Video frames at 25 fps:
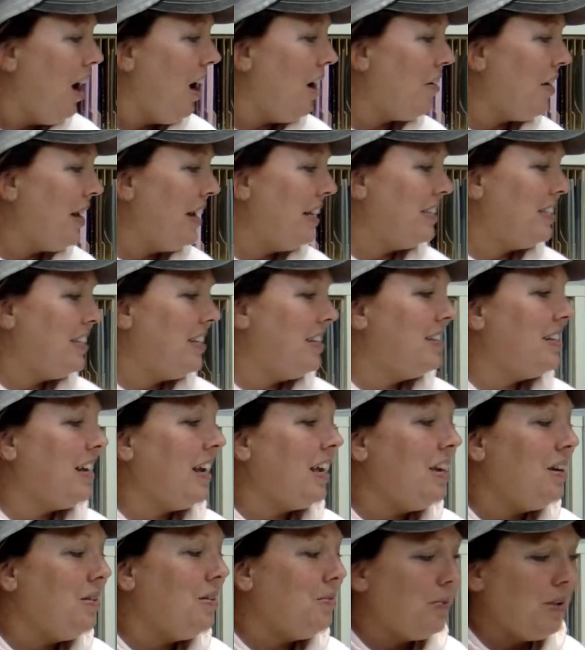All right,
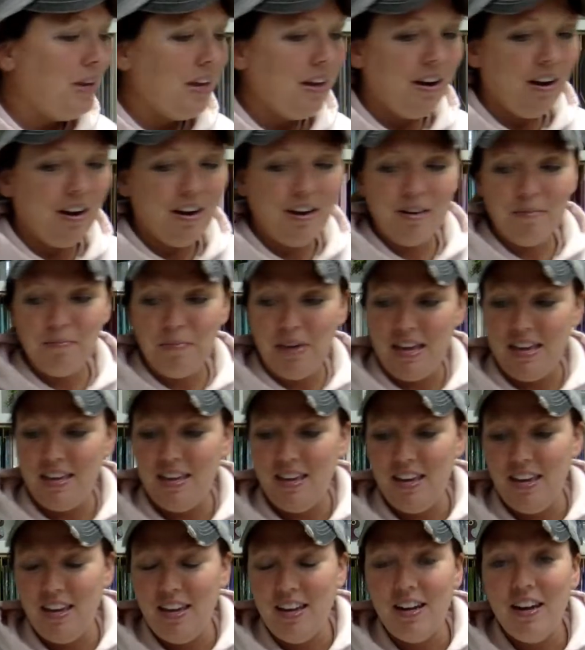tonight we are
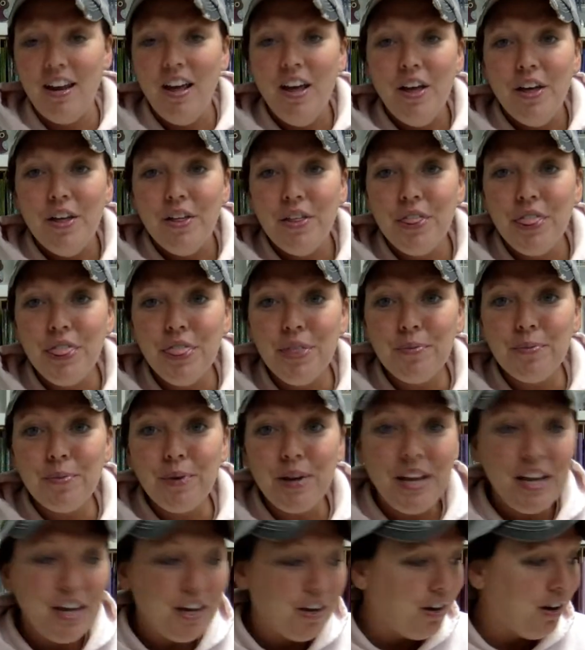making
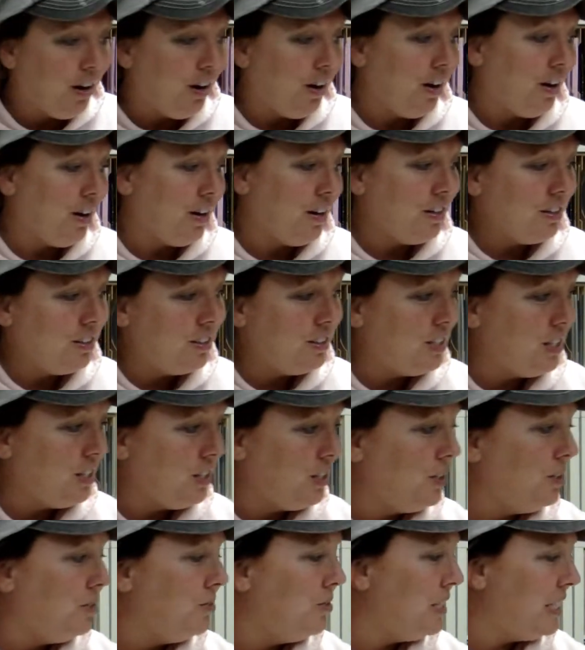three cards
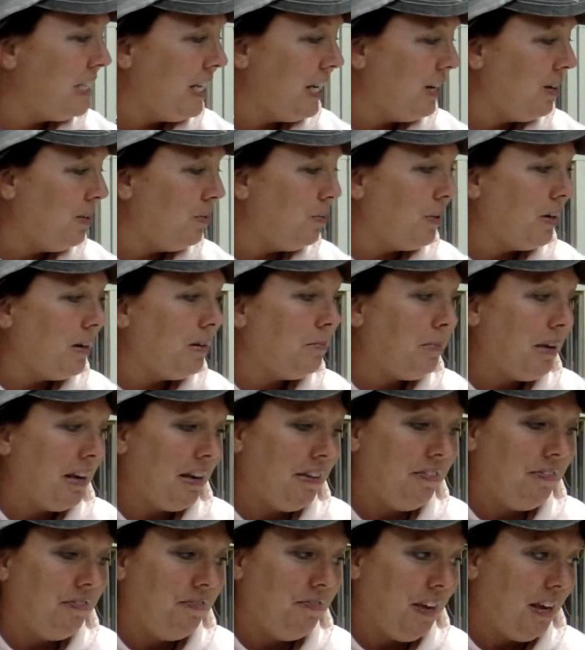using one of my
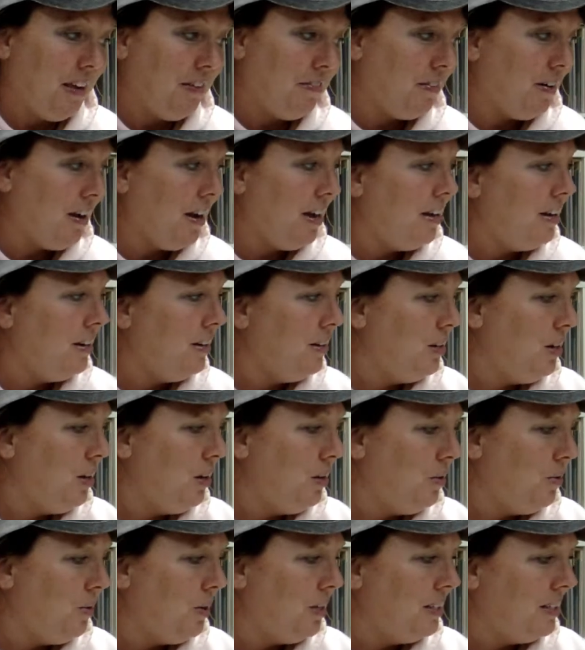favorite
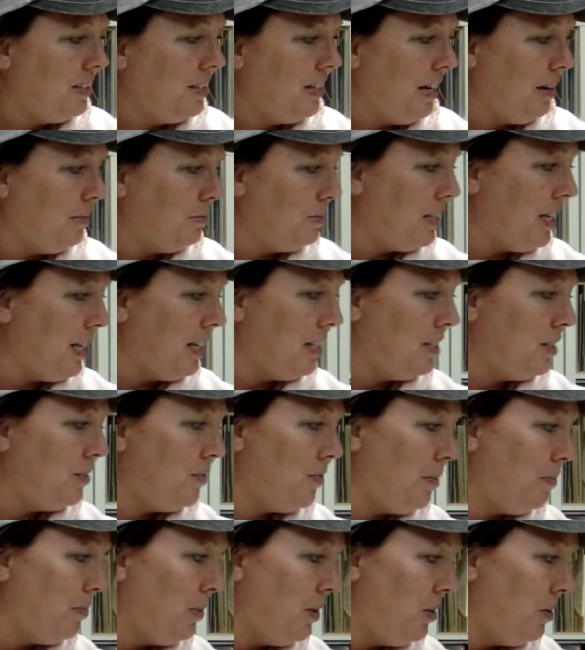new stamp sets
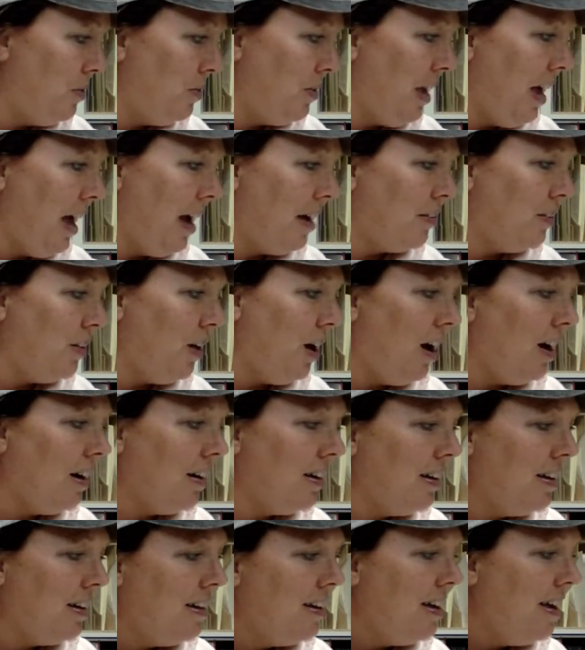from the new catalog,
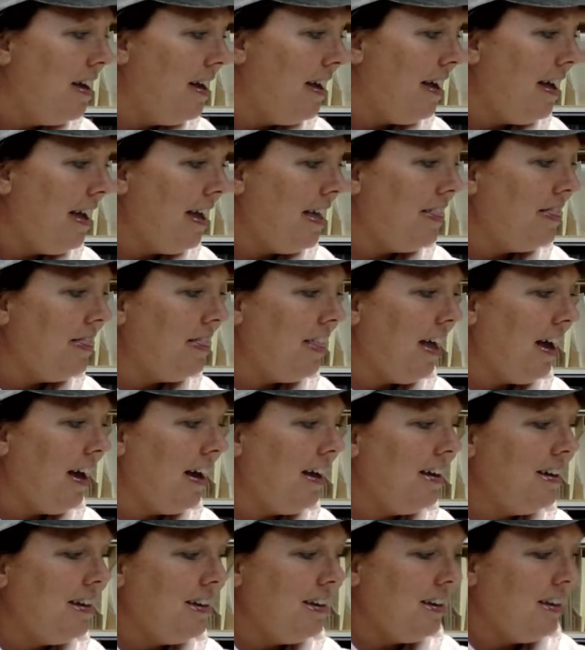and
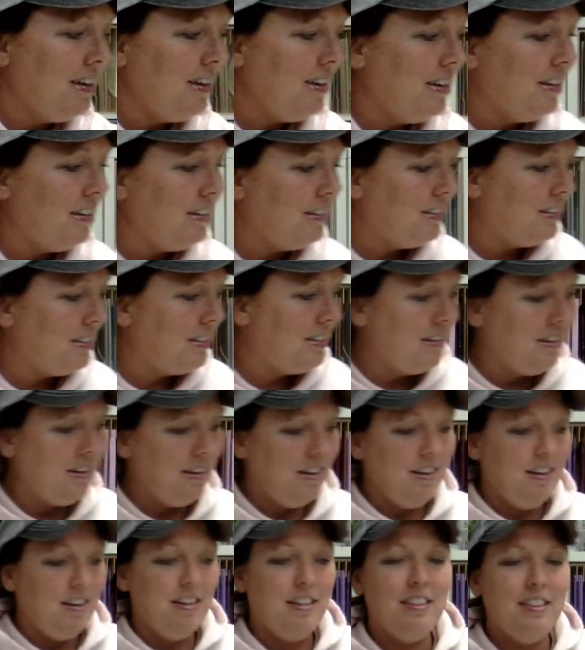that is
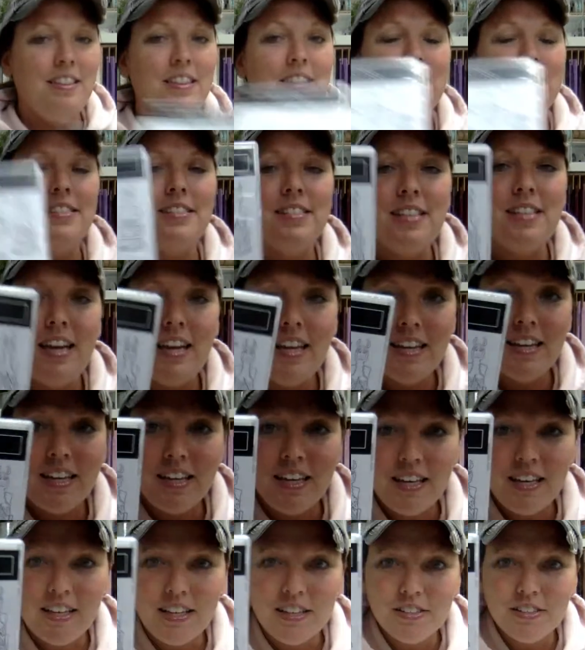the
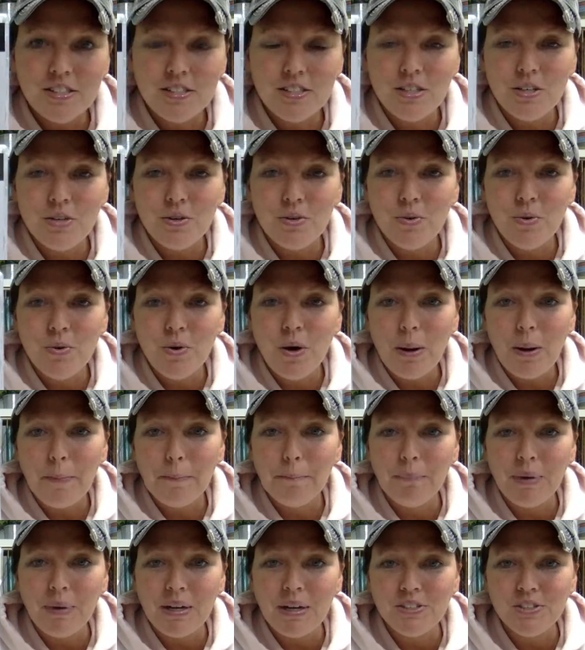Zany Zoo
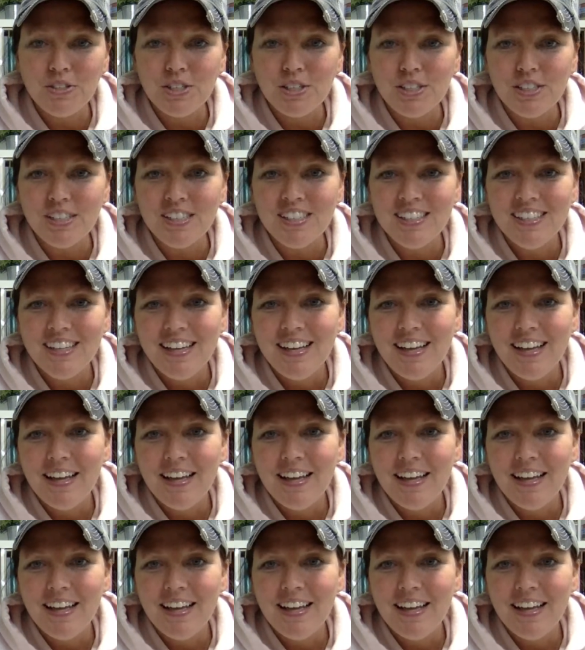bundle.